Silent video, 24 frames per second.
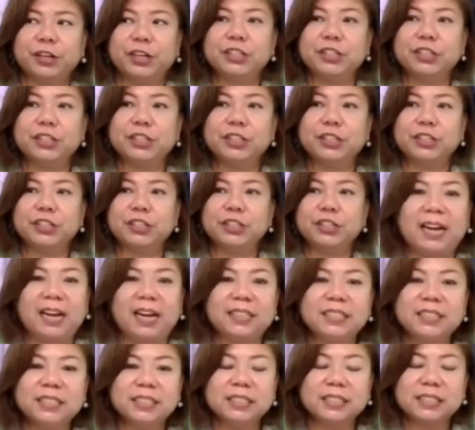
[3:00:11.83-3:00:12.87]
There is no
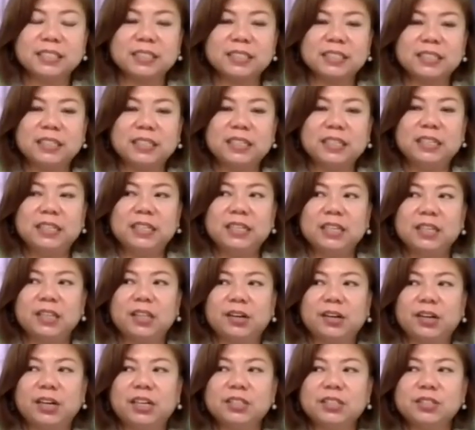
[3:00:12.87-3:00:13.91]
finance.
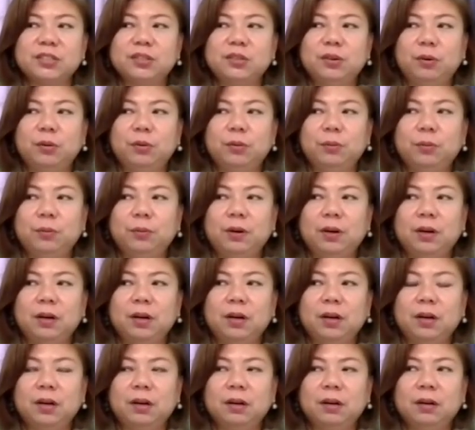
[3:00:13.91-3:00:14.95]
There is
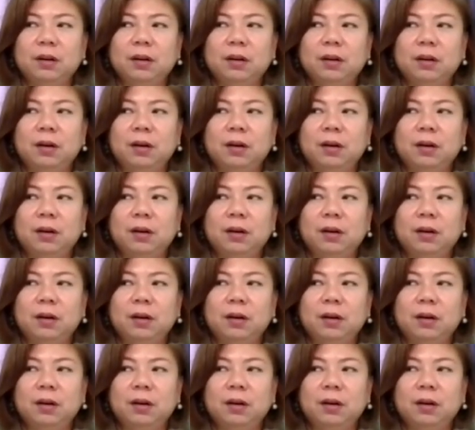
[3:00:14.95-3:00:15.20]
no